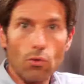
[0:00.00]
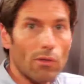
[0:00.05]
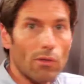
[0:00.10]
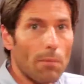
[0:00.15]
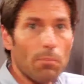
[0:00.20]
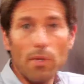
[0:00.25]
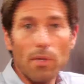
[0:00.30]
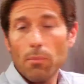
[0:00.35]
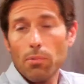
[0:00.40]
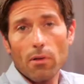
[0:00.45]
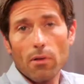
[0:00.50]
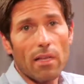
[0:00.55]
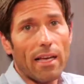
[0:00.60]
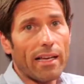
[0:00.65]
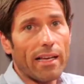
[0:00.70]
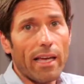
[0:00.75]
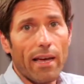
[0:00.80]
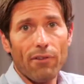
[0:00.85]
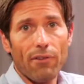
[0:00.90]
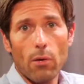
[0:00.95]
people, like
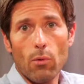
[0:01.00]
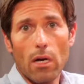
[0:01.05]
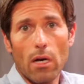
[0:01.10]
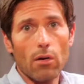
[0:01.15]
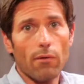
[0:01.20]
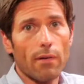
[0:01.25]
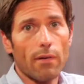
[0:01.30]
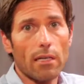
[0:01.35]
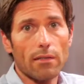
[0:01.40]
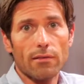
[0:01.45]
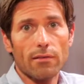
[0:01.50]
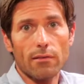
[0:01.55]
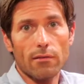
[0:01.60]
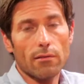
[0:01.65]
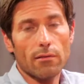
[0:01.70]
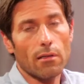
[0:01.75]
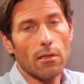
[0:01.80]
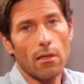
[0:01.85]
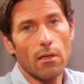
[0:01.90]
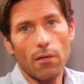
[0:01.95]
every one of us,
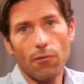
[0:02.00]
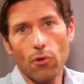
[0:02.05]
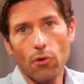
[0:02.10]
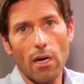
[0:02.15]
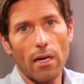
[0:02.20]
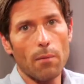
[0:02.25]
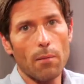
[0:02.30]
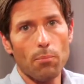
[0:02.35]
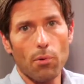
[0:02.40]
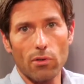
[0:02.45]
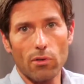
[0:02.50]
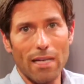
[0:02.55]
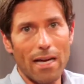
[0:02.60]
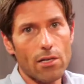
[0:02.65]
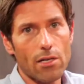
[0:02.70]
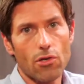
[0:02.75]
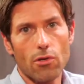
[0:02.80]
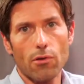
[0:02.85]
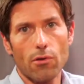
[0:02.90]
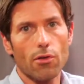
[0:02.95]
if you are in
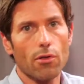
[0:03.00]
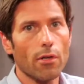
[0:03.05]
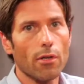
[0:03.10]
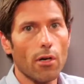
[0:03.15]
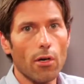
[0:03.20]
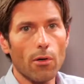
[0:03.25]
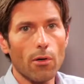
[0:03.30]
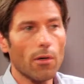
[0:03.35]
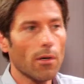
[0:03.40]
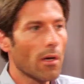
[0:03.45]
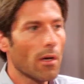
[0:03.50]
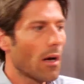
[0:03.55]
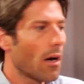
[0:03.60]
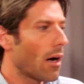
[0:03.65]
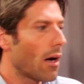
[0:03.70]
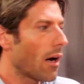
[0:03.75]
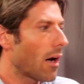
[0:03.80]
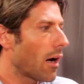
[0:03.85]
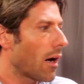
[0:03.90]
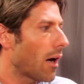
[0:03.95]
production, you know,
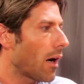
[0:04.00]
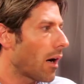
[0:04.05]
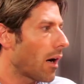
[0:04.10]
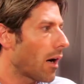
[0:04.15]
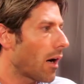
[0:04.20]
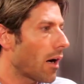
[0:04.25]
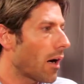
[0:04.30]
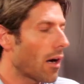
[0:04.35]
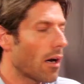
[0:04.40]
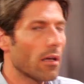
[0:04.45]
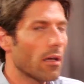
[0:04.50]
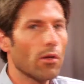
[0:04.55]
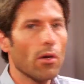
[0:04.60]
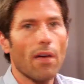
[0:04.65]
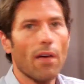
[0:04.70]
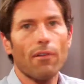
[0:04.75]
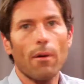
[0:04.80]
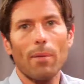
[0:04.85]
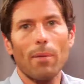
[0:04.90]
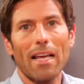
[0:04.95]
you have
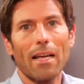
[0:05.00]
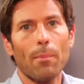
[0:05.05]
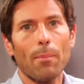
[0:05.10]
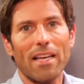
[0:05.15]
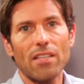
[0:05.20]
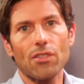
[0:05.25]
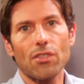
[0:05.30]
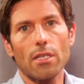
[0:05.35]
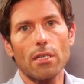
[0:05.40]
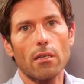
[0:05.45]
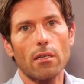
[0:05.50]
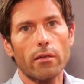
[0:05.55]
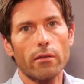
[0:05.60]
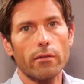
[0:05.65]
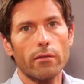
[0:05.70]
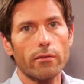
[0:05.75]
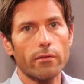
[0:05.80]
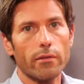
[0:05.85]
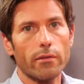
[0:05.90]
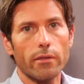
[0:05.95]
a Blackmagic
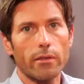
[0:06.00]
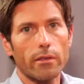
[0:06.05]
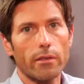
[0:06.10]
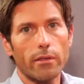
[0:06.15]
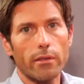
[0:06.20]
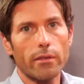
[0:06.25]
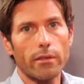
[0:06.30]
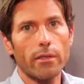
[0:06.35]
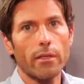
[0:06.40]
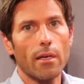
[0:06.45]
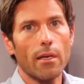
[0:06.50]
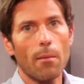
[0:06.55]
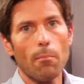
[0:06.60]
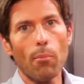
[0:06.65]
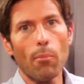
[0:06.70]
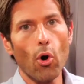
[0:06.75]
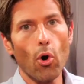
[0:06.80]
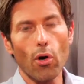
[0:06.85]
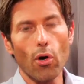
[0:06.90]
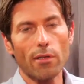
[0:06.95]

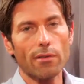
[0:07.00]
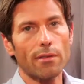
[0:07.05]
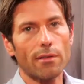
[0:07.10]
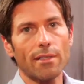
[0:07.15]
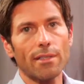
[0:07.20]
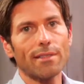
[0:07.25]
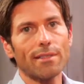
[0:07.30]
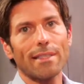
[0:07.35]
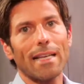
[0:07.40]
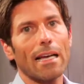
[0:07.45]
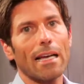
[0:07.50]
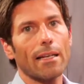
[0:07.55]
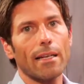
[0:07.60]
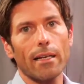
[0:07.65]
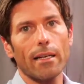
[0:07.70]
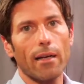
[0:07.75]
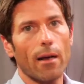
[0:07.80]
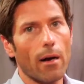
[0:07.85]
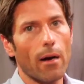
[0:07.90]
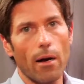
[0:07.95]
board installed in
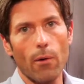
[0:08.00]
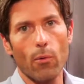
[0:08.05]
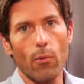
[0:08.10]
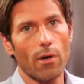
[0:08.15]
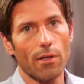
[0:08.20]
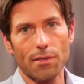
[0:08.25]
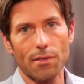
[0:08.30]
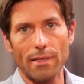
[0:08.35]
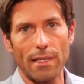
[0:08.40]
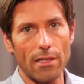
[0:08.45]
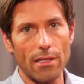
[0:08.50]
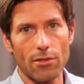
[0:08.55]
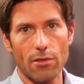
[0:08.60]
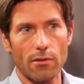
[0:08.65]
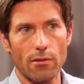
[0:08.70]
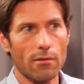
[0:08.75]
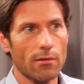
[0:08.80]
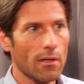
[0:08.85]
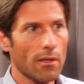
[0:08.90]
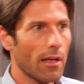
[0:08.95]
a workstation,
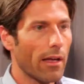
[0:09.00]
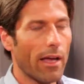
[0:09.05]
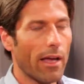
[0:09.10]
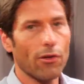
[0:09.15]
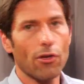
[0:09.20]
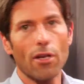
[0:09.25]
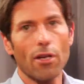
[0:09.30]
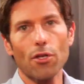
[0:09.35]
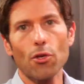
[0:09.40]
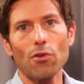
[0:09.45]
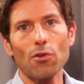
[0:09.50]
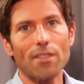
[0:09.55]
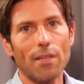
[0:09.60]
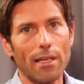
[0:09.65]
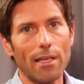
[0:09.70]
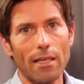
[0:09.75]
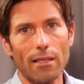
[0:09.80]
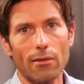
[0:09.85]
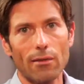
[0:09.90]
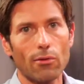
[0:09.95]
and you're using
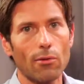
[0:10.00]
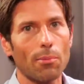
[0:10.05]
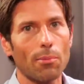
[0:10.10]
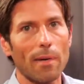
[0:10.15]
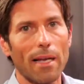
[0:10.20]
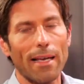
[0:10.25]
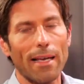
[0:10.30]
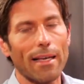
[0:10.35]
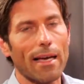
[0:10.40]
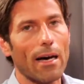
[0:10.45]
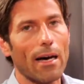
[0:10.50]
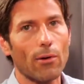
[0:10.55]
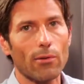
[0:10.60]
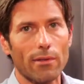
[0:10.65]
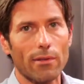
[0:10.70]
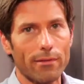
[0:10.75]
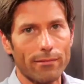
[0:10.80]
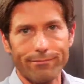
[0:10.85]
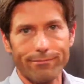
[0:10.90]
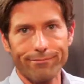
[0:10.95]
it to play out
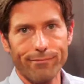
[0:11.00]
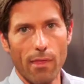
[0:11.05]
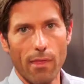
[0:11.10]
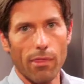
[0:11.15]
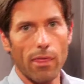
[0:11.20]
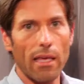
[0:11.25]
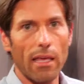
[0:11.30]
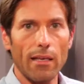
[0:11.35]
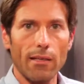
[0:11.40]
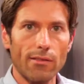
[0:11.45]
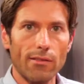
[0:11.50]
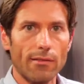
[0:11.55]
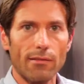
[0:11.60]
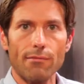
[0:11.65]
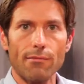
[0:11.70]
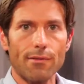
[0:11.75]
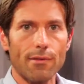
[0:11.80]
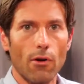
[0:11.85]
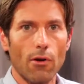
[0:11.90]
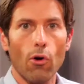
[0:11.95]
things
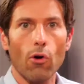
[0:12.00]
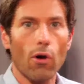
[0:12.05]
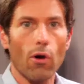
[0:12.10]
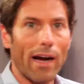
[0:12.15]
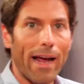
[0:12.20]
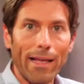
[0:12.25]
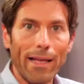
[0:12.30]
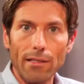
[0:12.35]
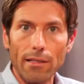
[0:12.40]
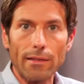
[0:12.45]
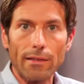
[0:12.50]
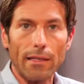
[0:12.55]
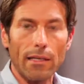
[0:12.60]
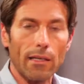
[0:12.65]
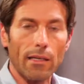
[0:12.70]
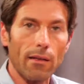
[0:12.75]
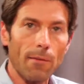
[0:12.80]
or editing.